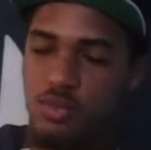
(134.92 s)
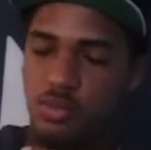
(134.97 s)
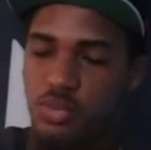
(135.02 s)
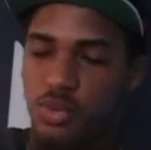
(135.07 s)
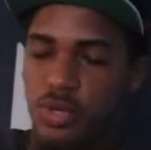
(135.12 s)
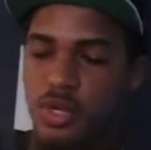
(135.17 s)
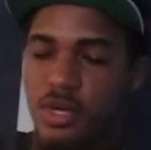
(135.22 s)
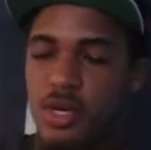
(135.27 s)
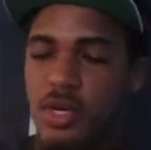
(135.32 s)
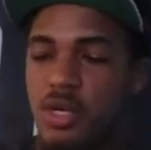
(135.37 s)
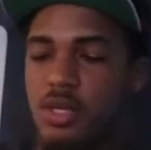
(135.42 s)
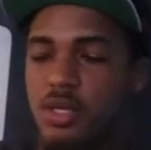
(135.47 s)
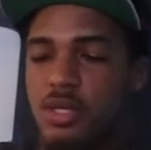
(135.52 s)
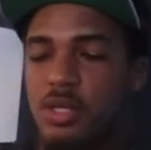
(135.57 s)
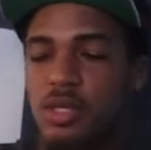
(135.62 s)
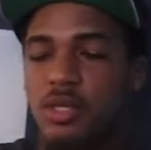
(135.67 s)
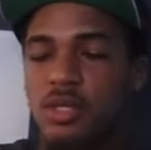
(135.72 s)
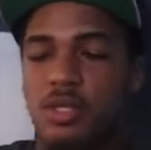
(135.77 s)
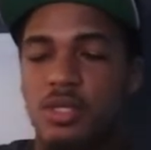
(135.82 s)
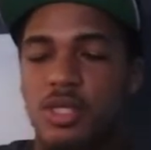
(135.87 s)
Pretty nice. I
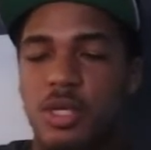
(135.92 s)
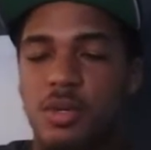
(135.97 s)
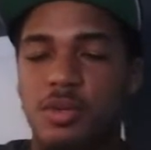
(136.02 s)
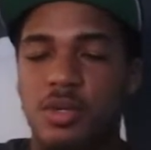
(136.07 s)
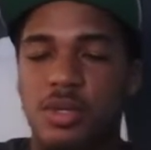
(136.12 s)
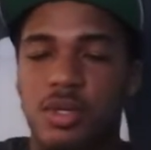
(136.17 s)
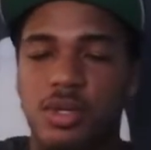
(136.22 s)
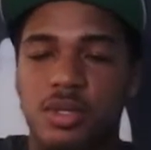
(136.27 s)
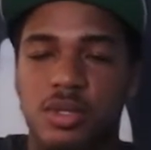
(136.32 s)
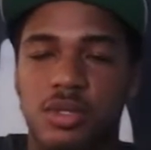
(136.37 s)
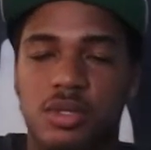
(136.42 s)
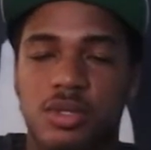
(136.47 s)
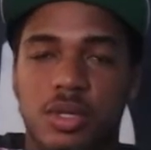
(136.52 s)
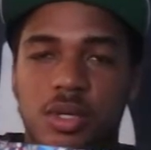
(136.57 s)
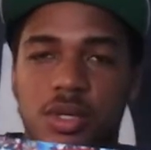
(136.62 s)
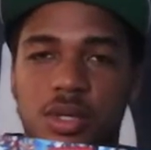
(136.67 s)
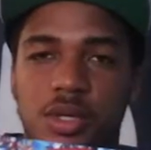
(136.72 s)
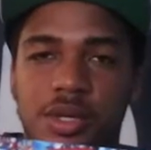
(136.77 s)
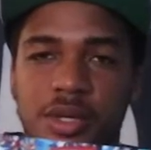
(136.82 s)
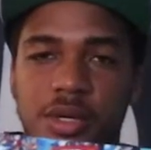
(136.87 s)
think the same things
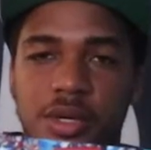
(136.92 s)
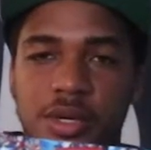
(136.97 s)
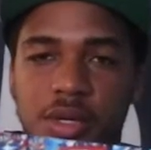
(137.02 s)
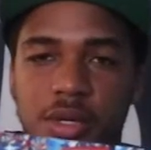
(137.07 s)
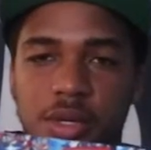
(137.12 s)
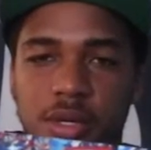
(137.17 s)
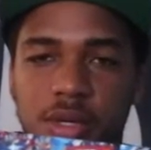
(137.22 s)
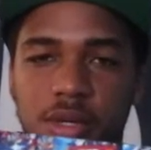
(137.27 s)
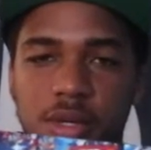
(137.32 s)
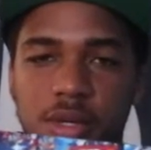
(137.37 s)
on here.